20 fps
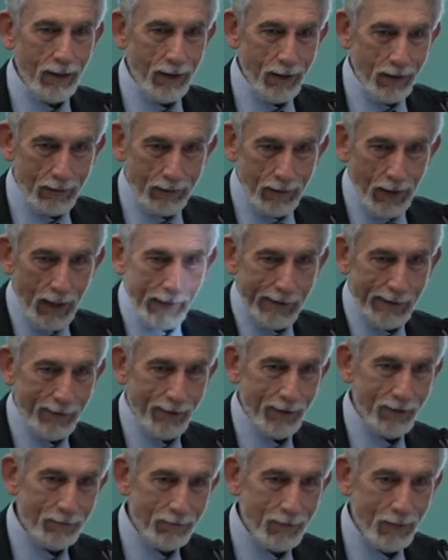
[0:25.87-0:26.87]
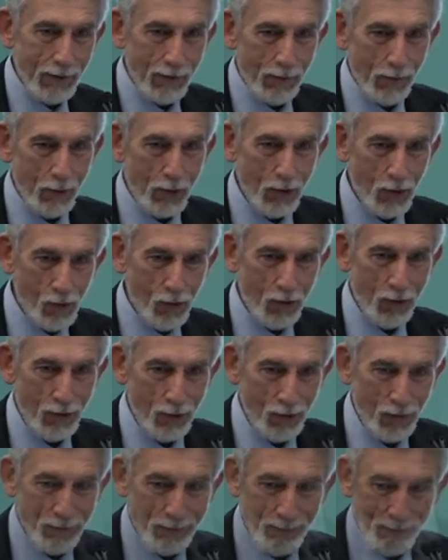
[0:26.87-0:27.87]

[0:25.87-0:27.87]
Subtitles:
And Axel, the floor is yours.